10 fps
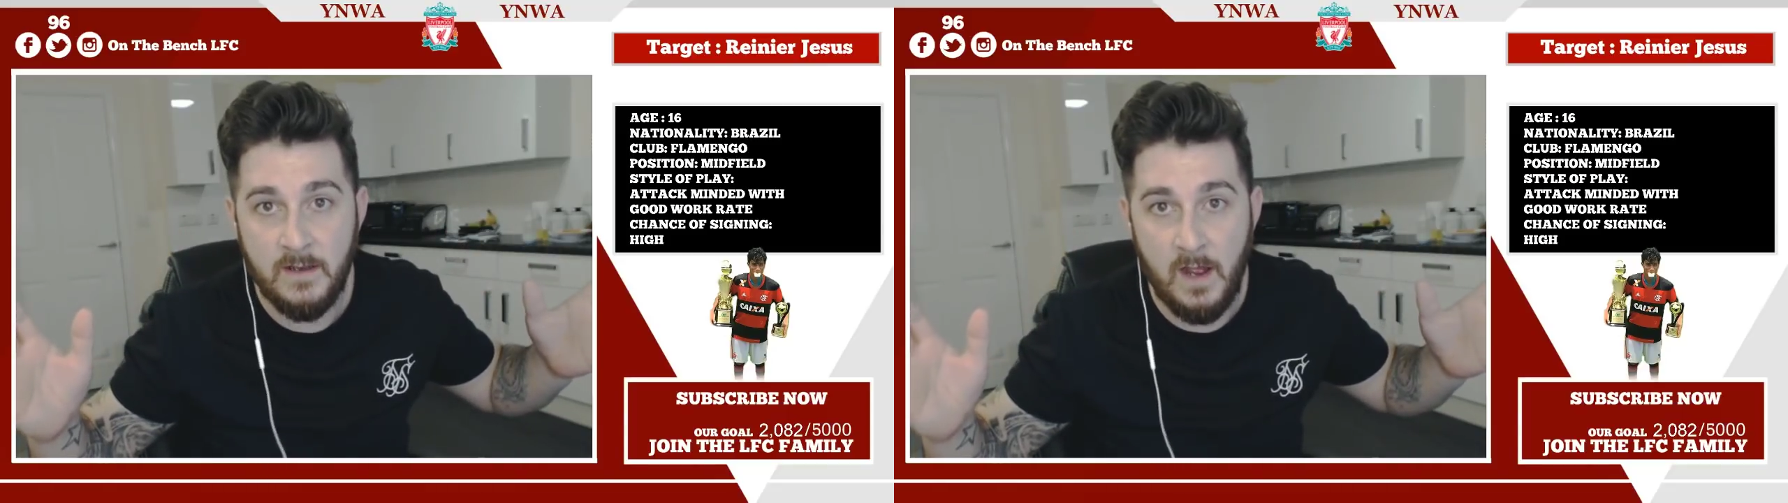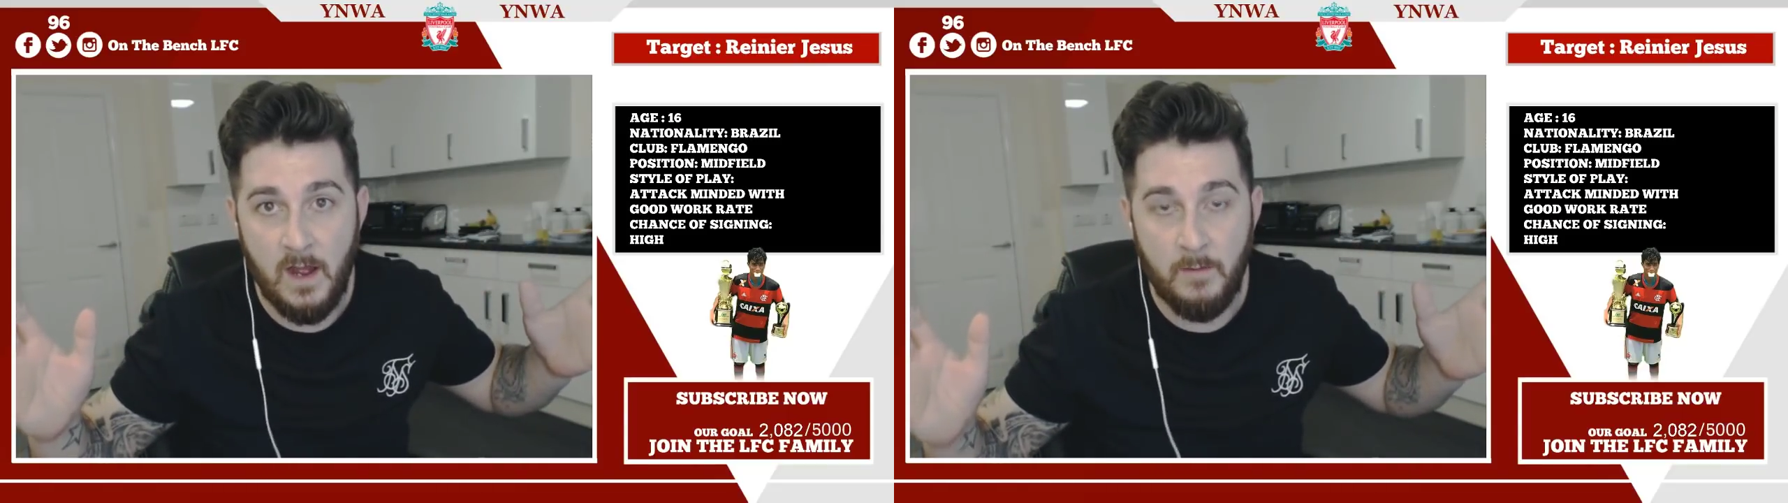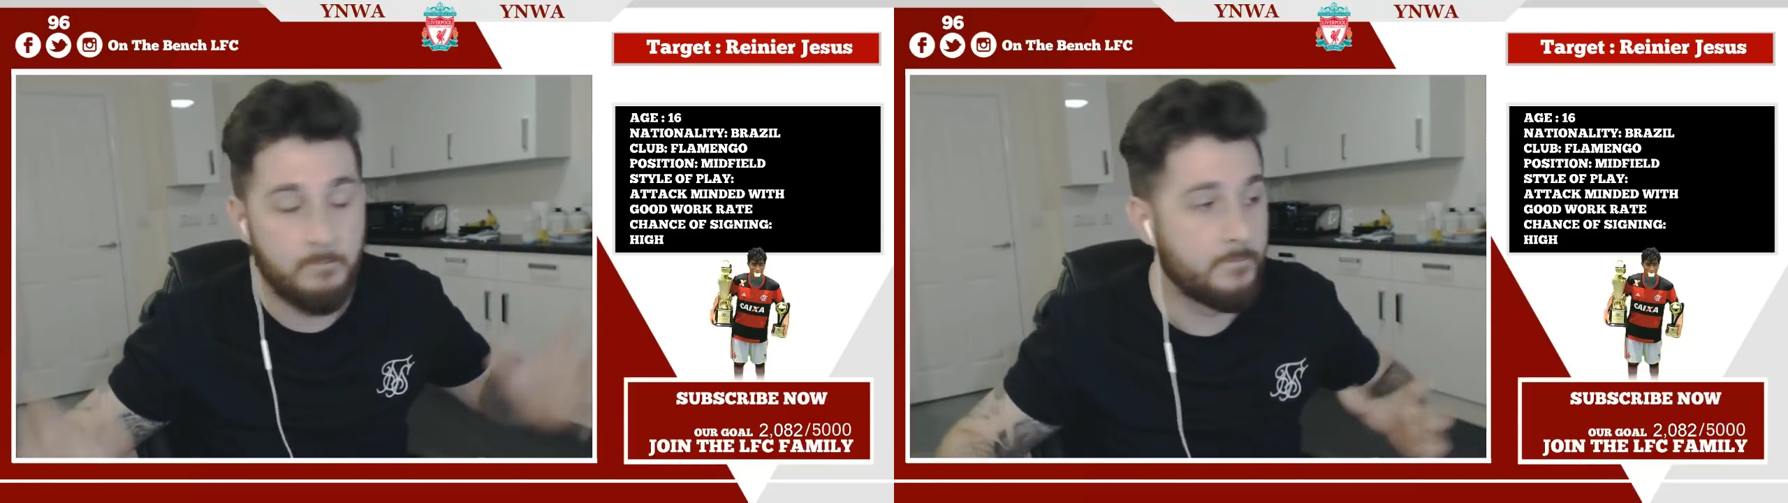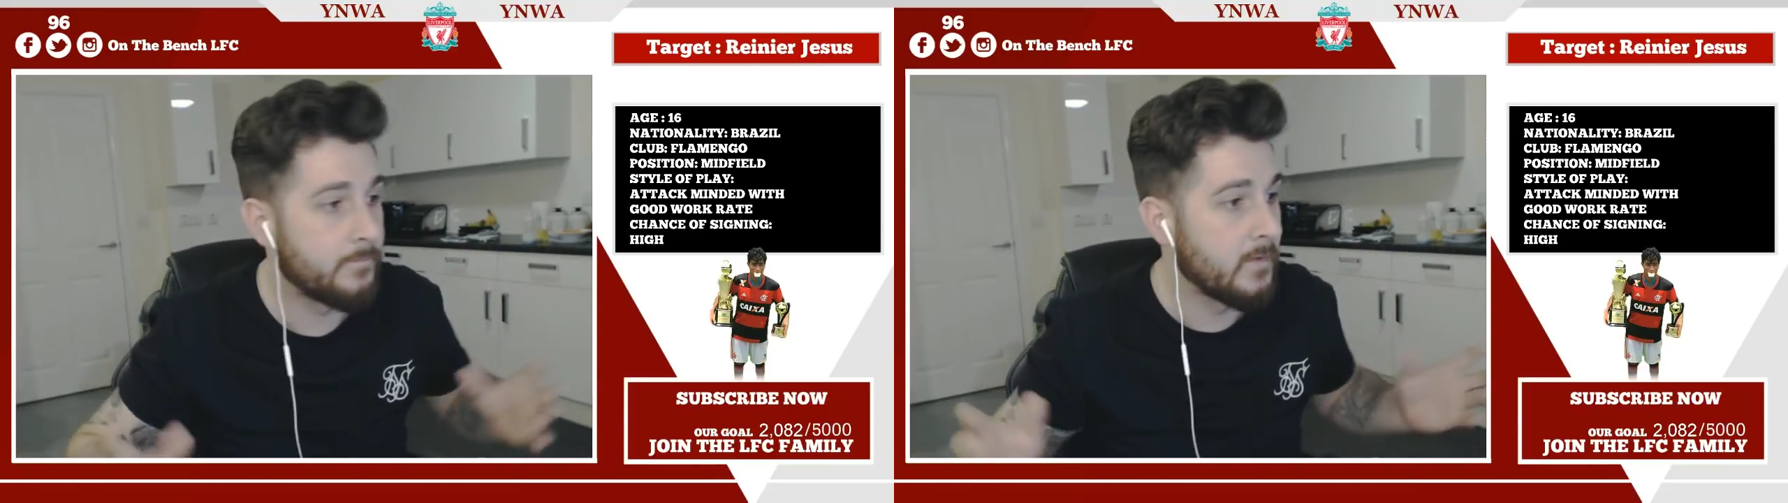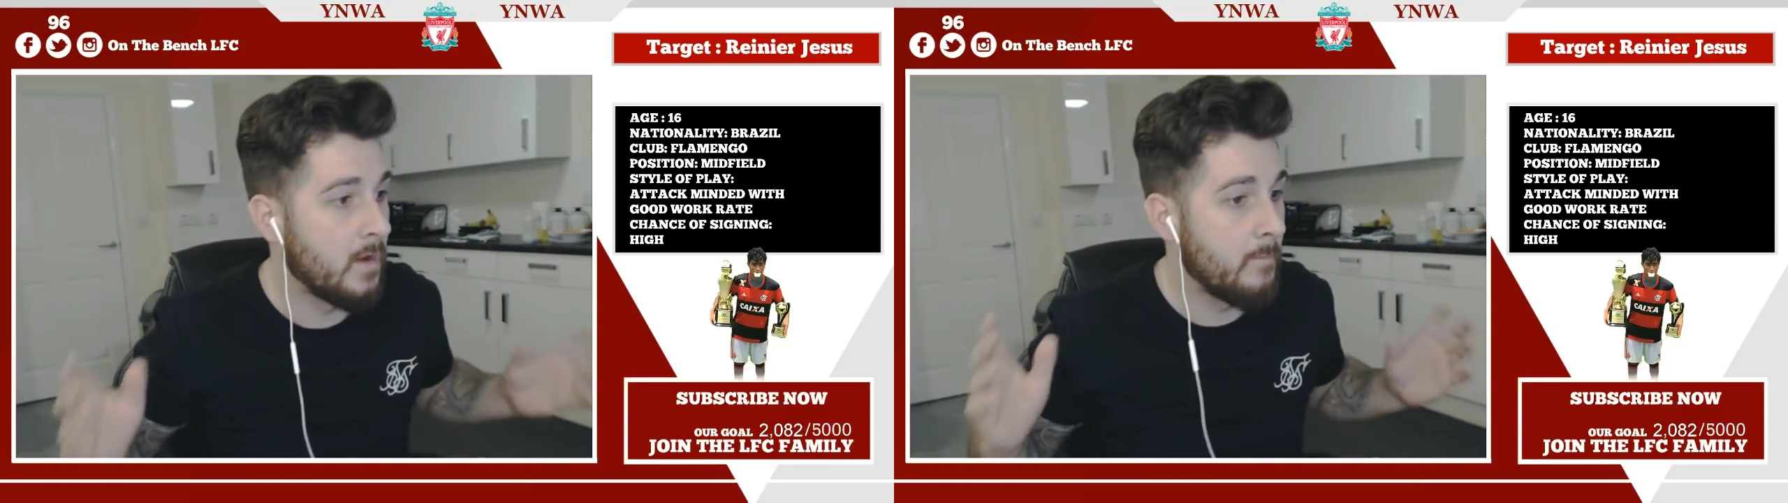Um,
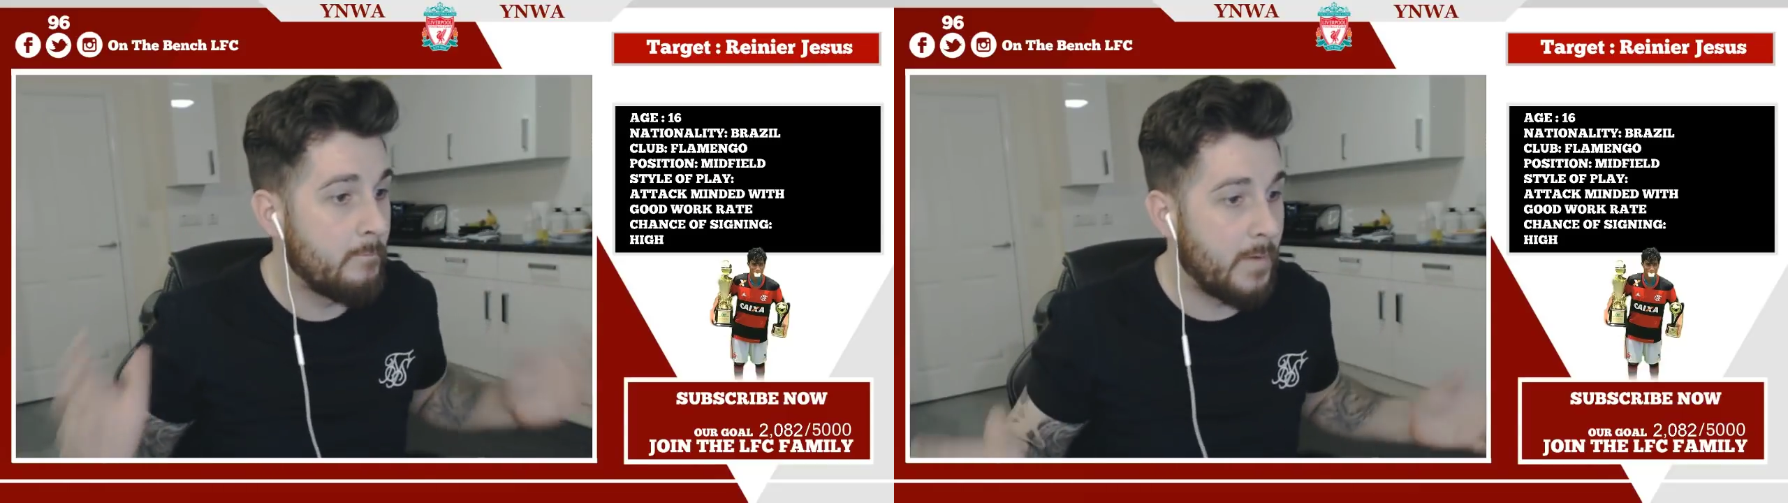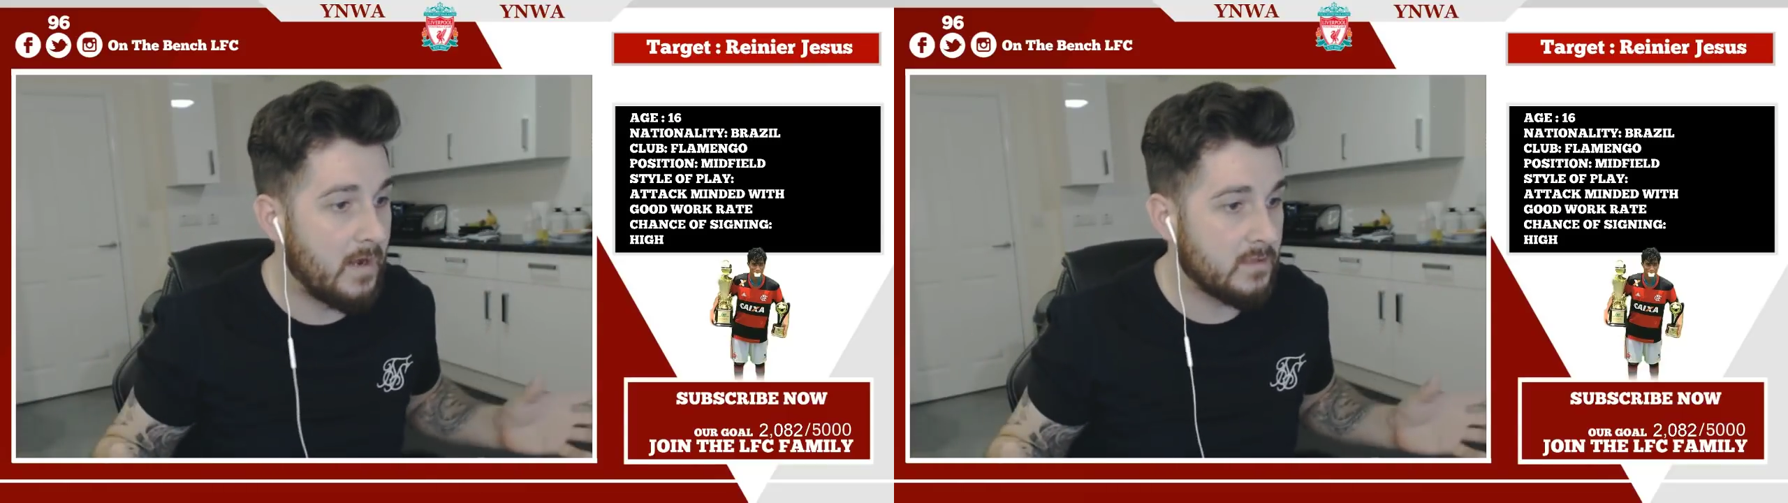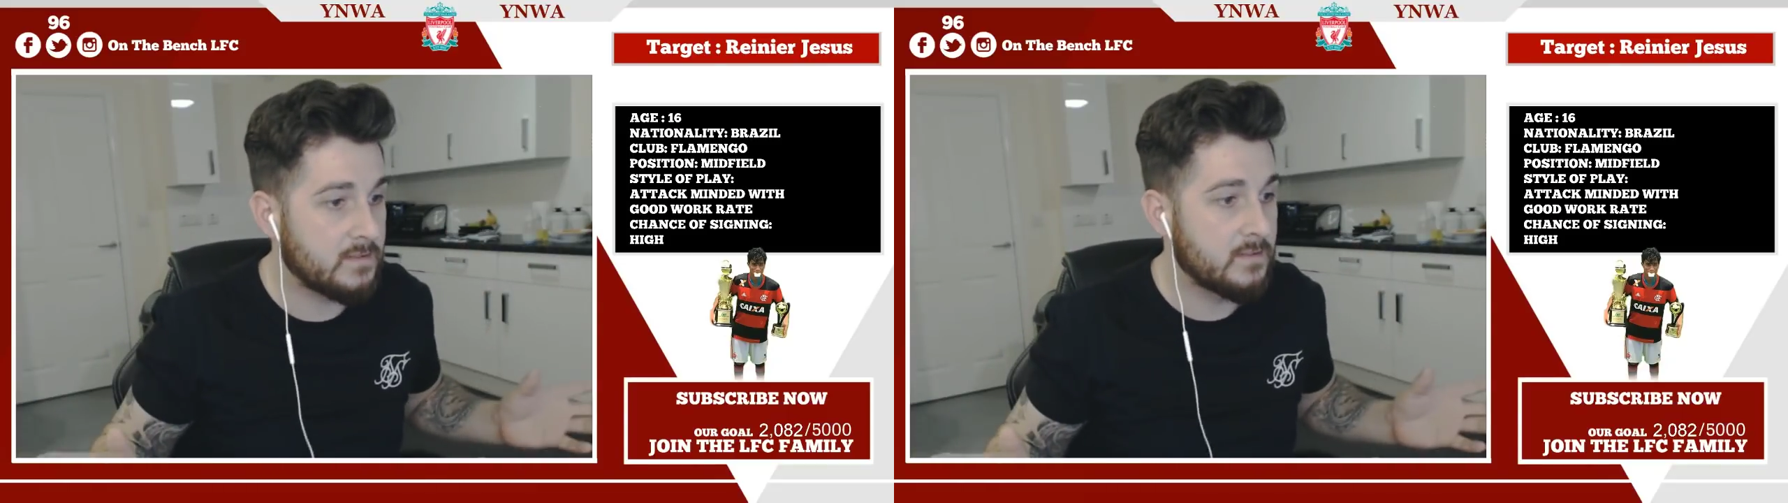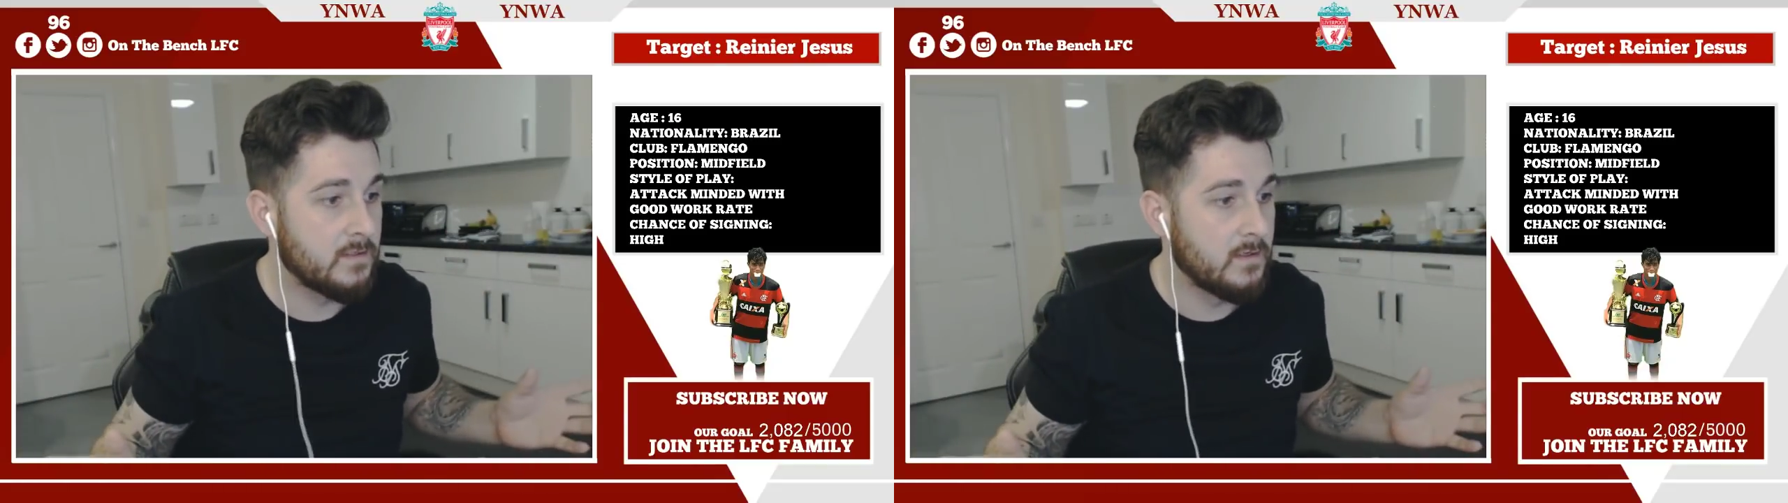but,